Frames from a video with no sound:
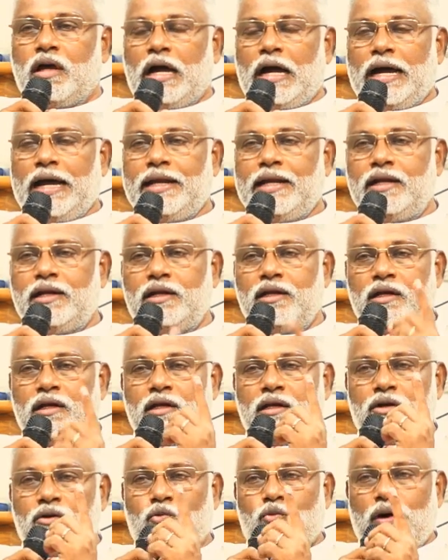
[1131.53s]
And
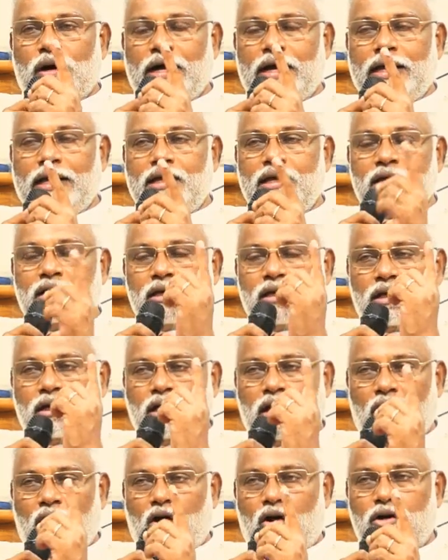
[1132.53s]
why
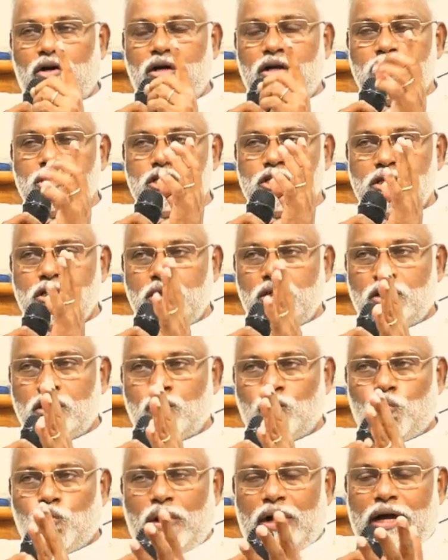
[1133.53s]

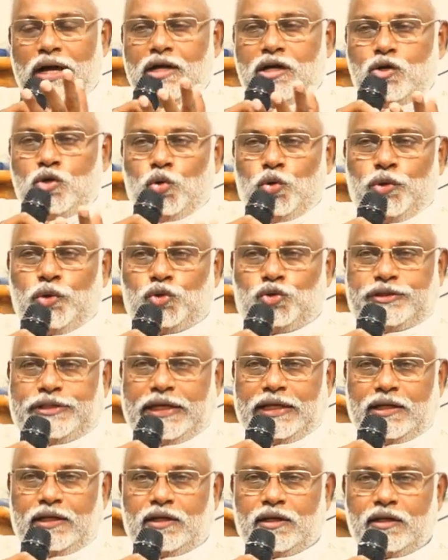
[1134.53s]
God, why do you
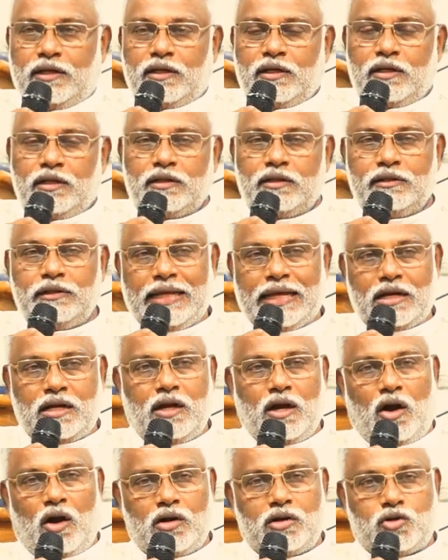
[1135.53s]
think that
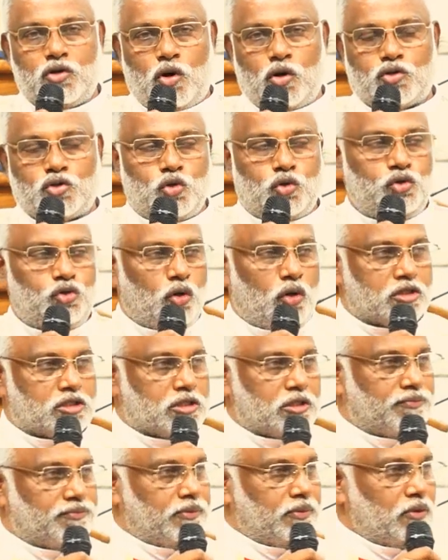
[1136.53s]
God talked to
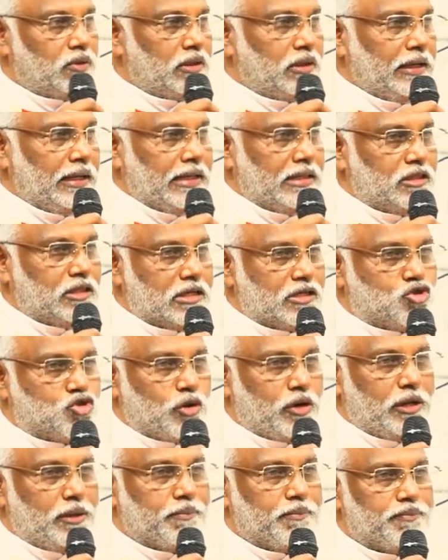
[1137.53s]
Joseph in the
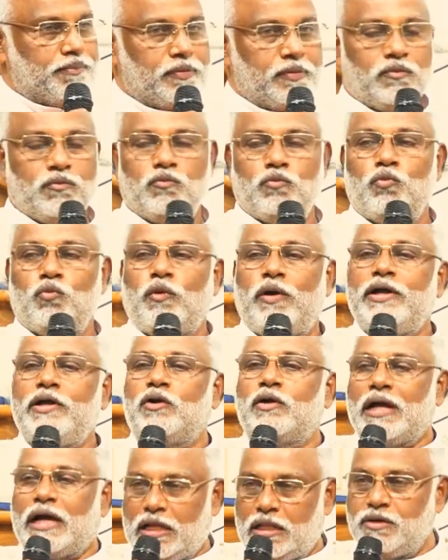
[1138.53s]
dream? Why
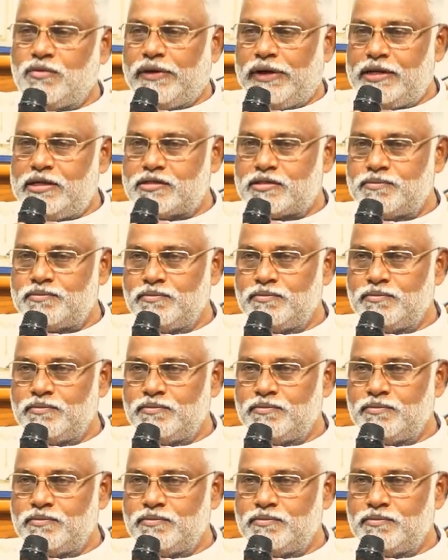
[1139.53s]
not otherwise?